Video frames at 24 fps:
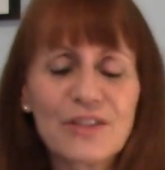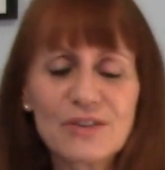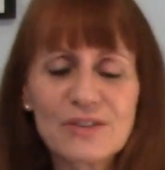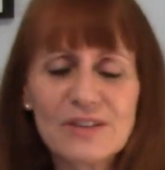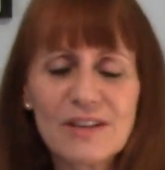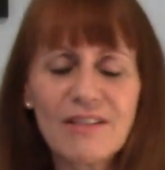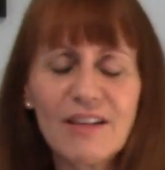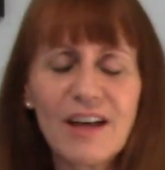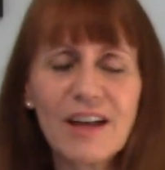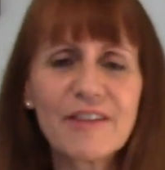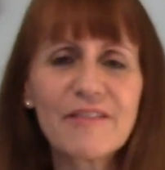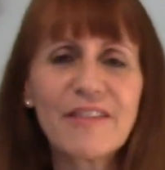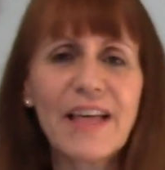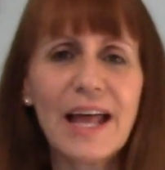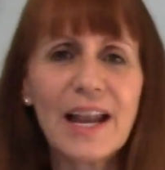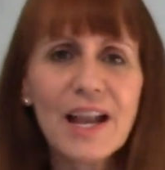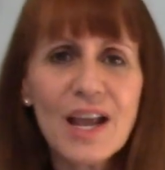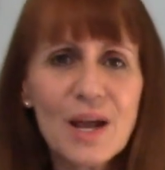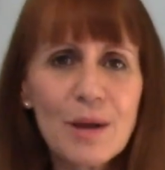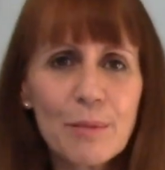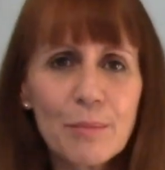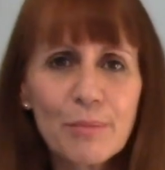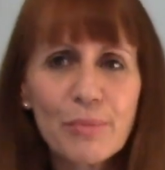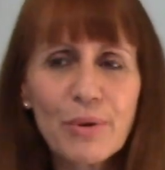There's a lot of that
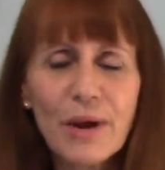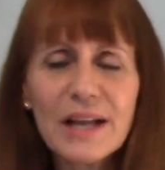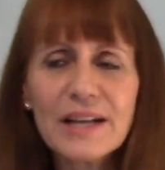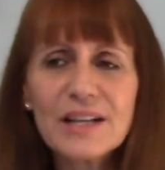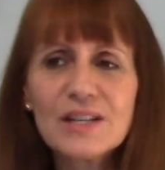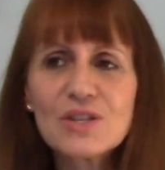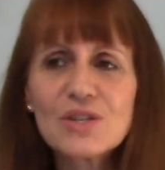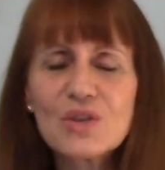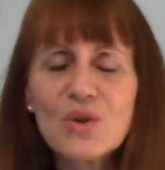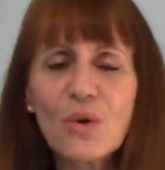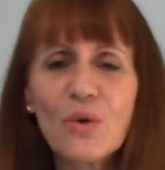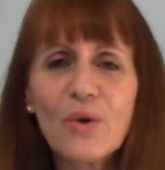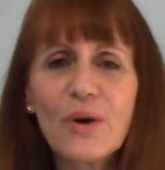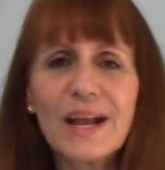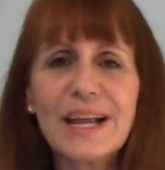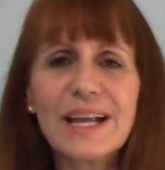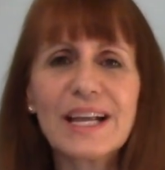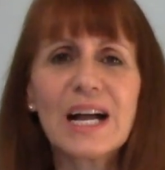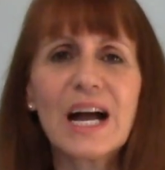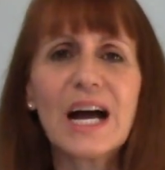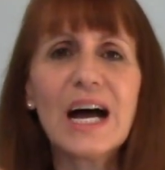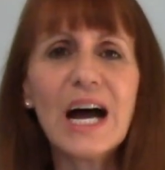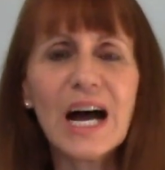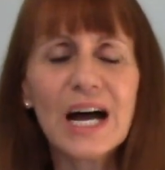
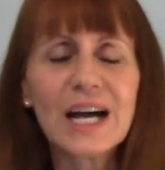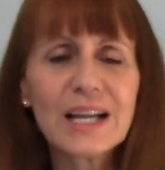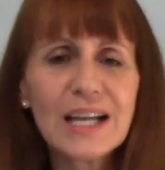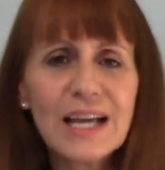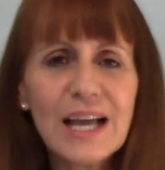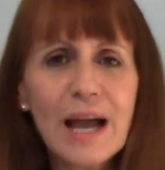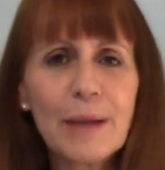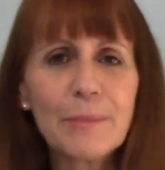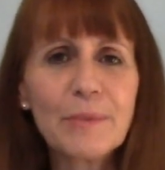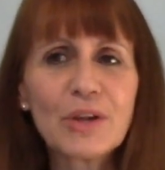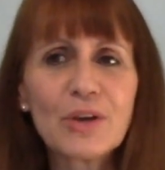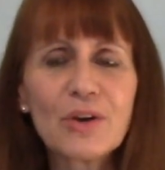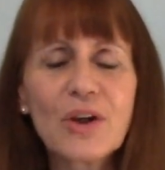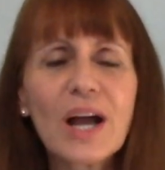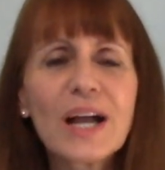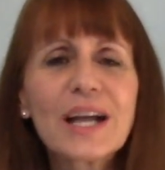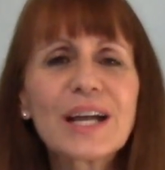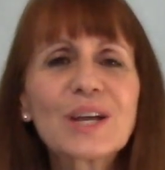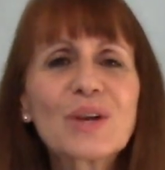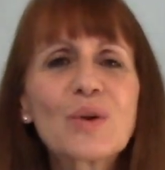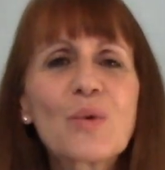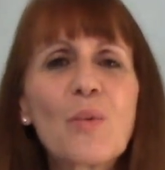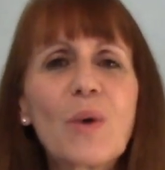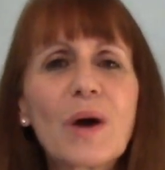predatory, I mean, you're
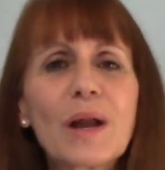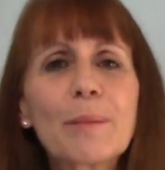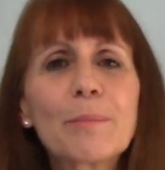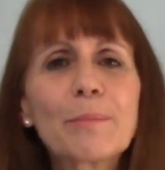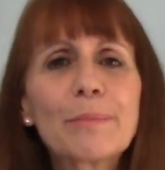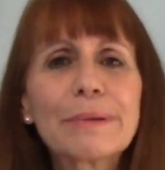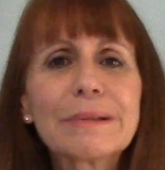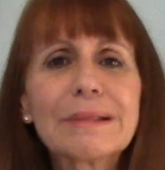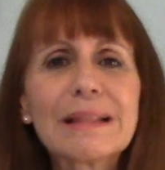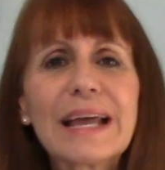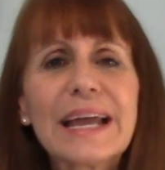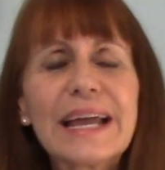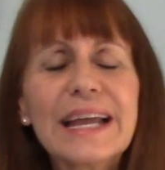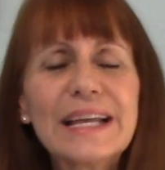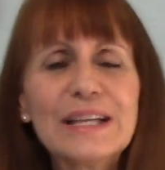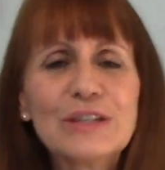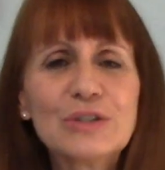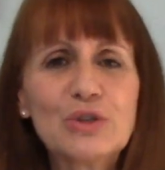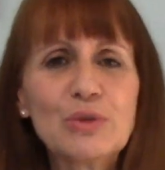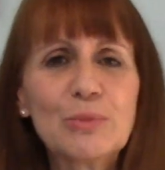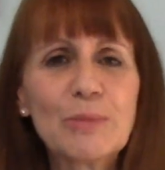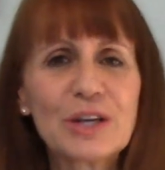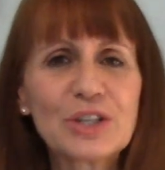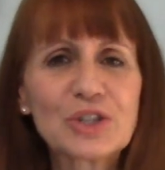not gonna wanna play
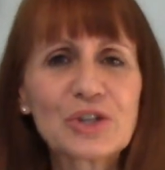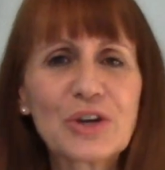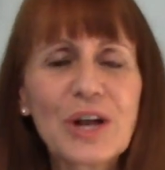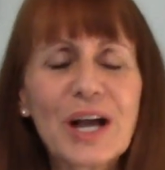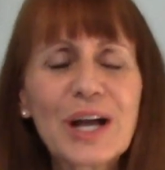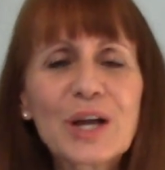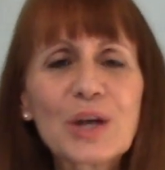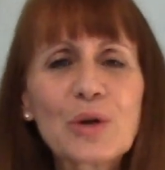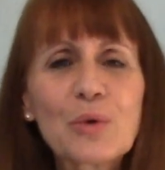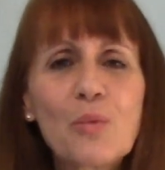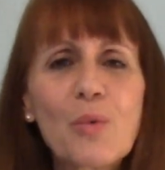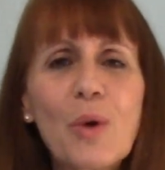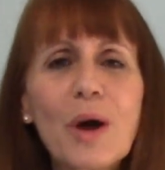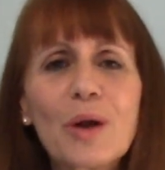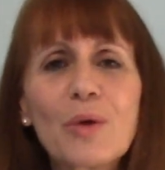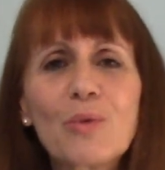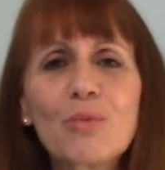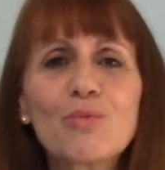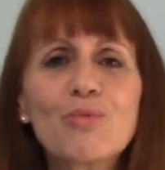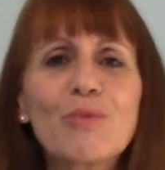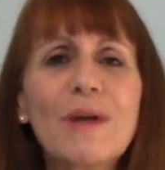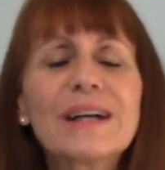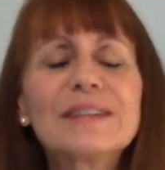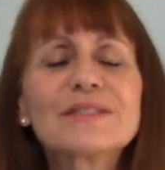too much. You're not gonna wanna
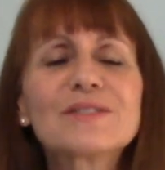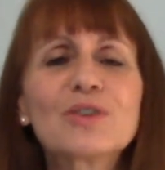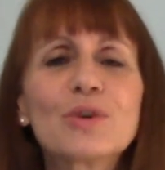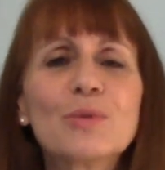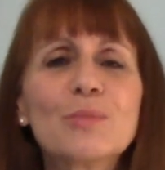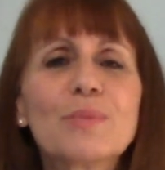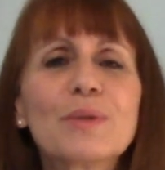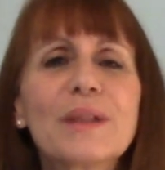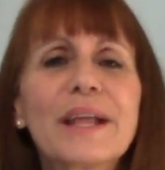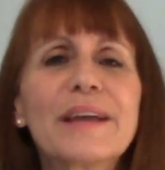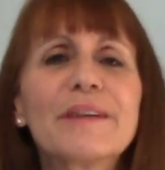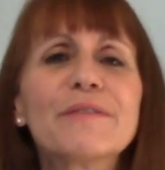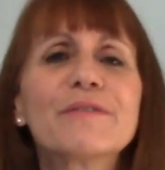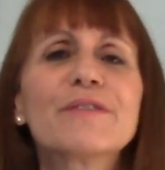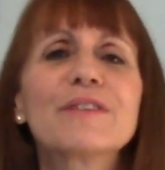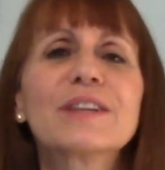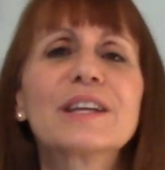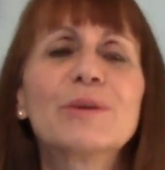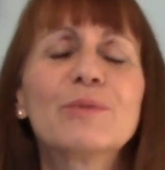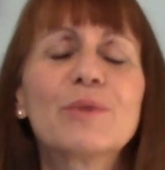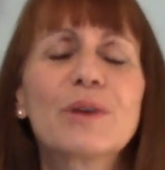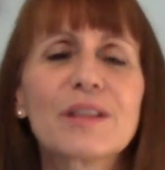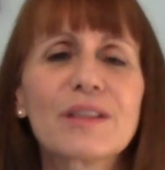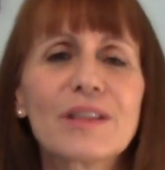wrestle
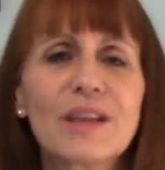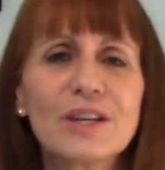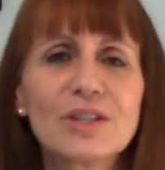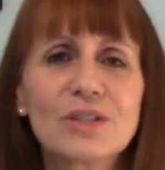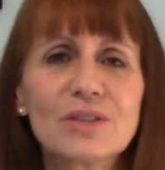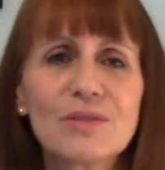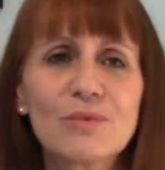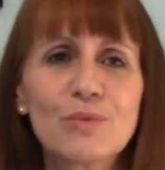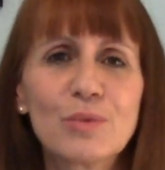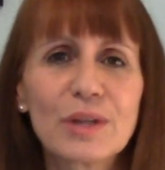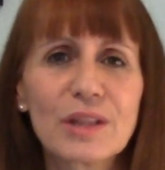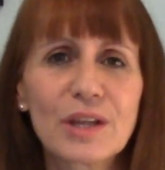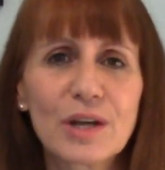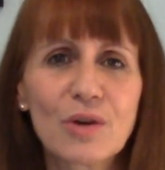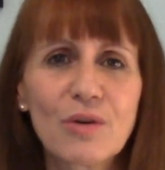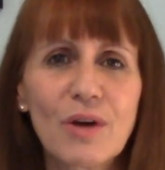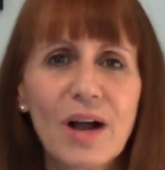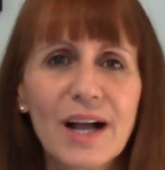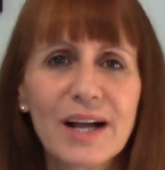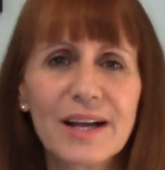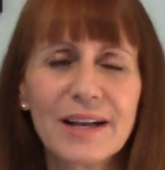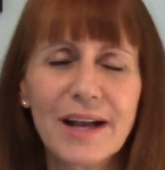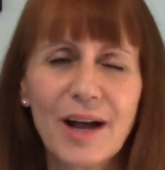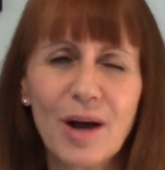playfully with a
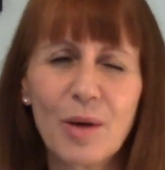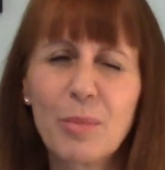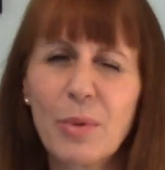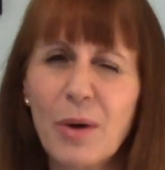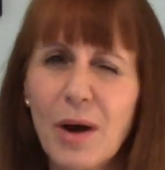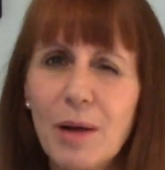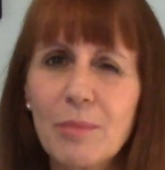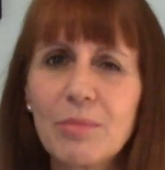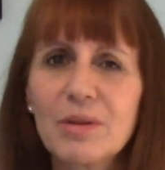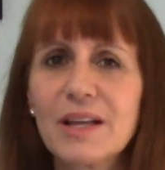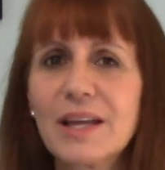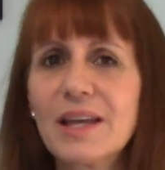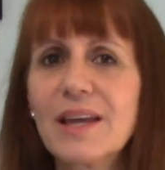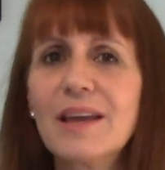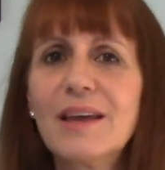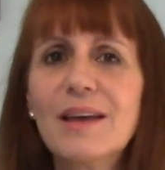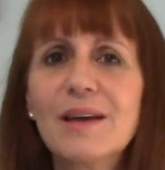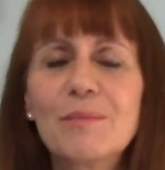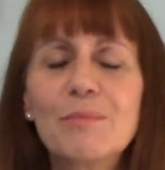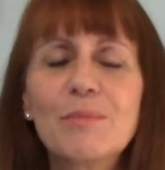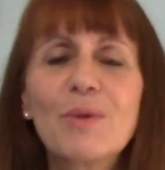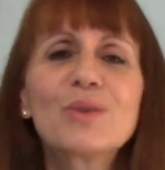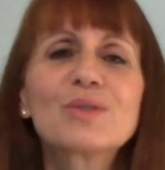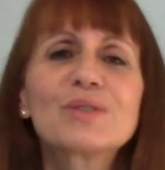crocodile, probably,
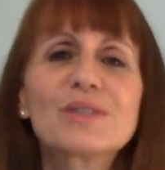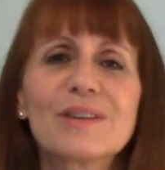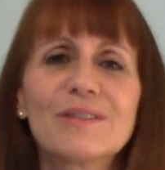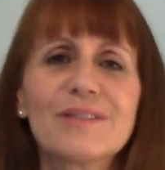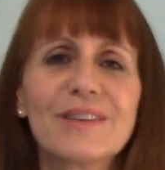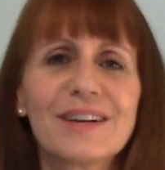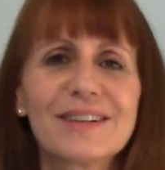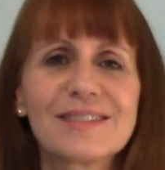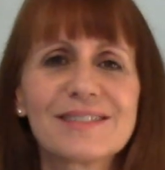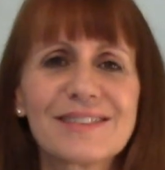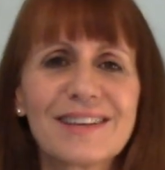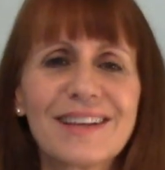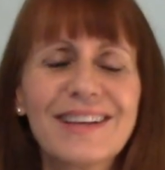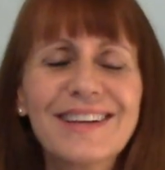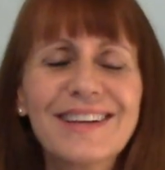most of us.